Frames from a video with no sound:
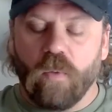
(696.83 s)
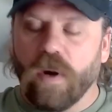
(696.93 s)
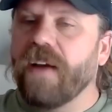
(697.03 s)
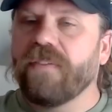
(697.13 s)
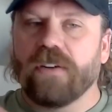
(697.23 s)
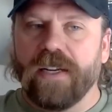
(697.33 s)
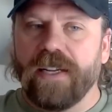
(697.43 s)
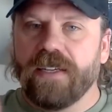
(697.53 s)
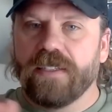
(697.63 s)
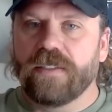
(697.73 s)
whatever it
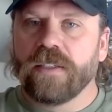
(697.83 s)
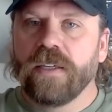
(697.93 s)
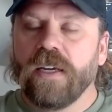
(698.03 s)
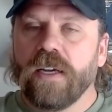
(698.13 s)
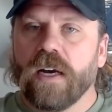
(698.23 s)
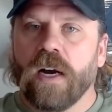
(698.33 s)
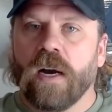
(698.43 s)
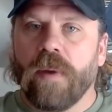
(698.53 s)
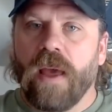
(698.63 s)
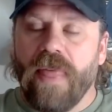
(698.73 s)
is.
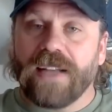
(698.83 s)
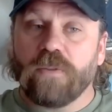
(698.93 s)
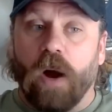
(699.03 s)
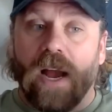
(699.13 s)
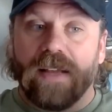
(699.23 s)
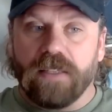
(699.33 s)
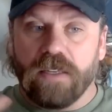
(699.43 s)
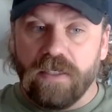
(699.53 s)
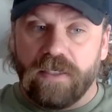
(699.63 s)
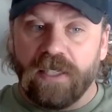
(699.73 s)
And that's why it's a
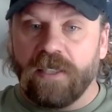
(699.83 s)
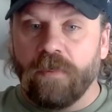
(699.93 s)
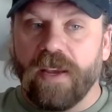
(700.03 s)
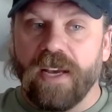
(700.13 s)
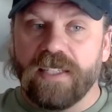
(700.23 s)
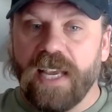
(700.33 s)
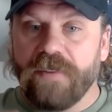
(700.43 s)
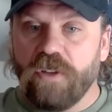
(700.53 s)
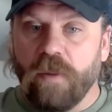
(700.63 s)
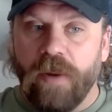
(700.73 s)
good system, because it
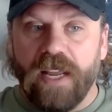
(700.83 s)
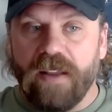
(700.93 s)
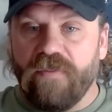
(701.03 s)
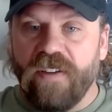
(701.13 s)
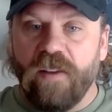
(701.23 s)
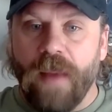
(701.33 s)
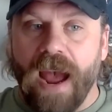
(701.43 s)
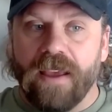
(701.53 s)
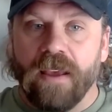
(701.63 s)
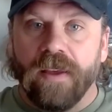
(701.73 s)
gives you immediate
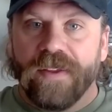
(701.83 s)
feedback.